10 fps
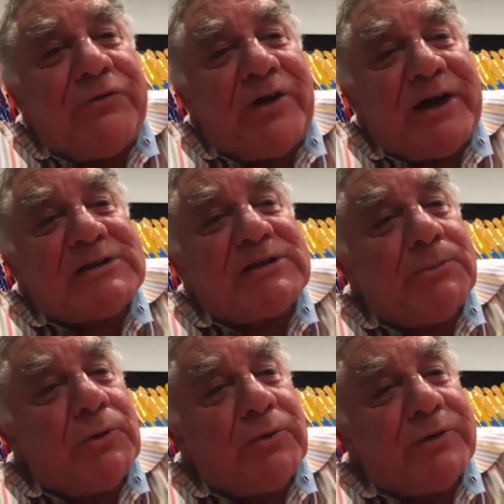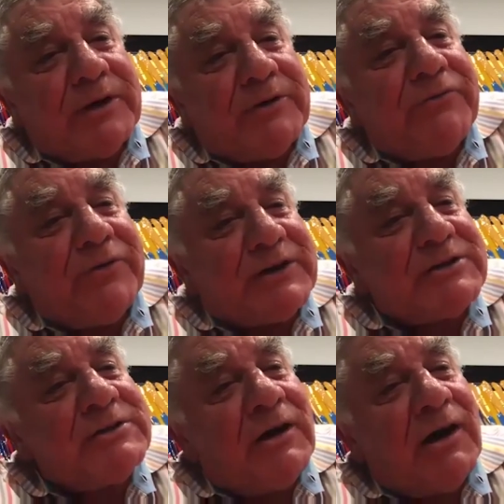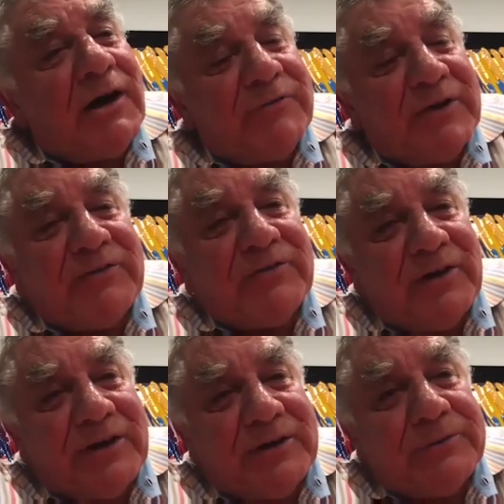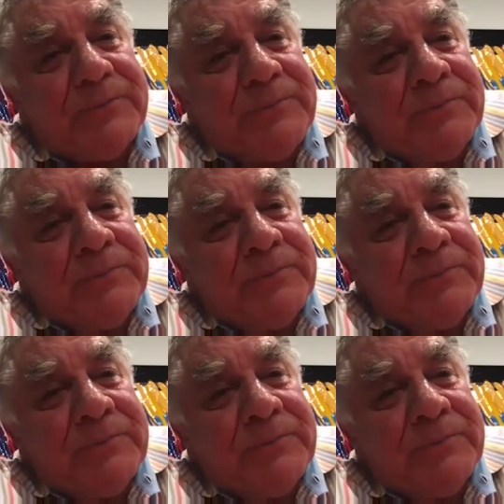phase support in a fresh IVF cycle.